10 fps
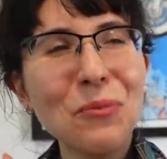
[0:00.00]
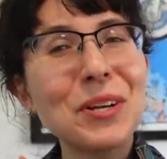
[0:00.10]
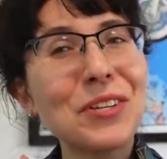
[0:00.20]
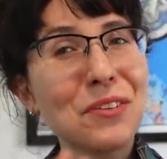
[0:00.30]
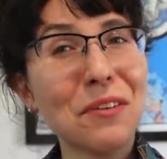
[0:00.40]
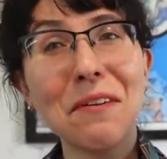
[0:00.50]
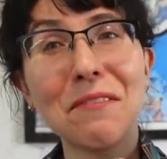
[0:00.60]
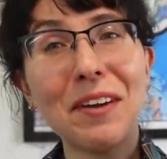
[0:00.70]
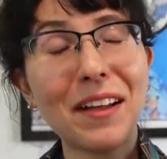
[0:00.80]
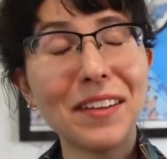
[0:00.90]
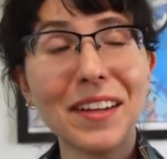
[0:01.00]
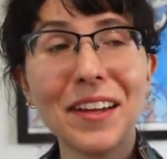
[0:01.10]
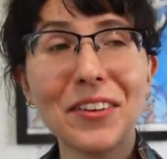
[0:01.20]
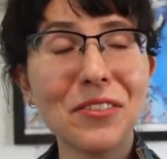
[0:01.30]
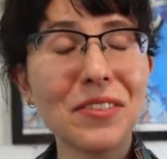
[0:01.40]
which is valid.
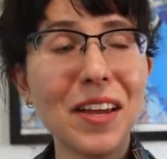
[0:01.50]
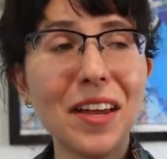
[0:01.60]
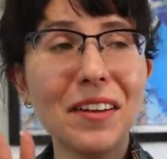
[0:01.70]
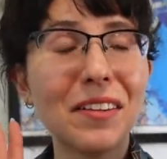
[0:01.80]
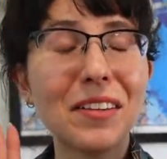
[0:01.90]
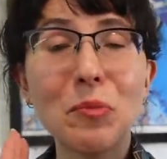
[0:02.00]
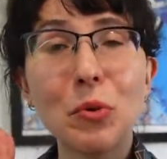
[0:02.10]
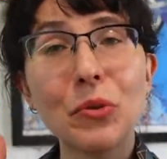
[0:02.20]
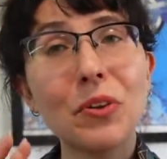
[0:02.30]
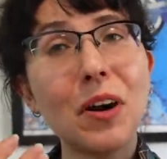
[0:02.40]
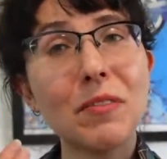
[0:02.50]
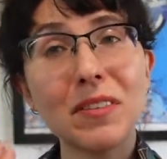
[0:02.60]
I understand 10% off